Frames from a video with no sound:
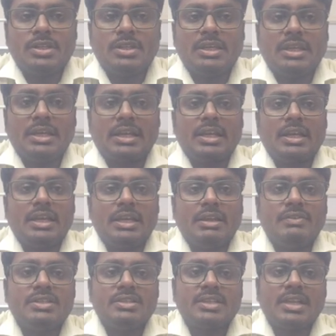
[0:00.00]
it
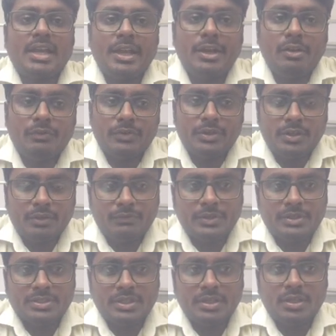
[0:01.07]
is a kind of
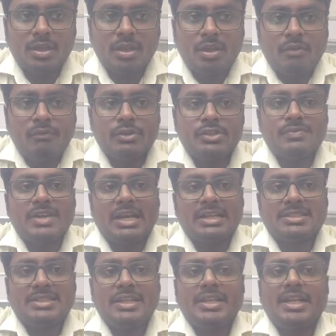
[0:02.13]
interfacing which we
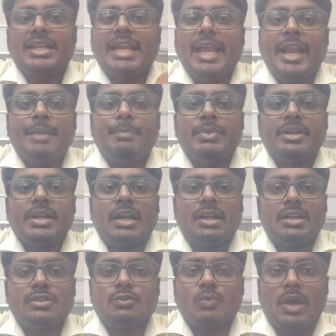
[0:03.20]
assign an 8-bit address
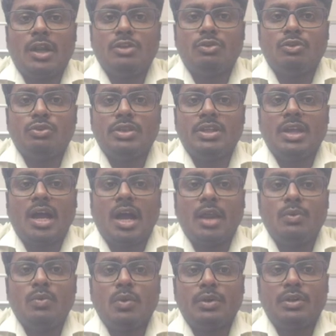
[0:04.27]
value to the
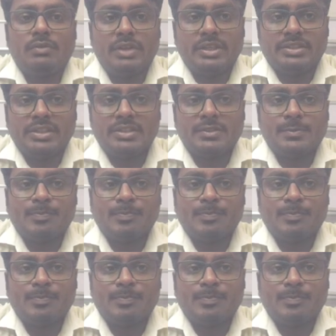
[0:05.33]
I/O devices,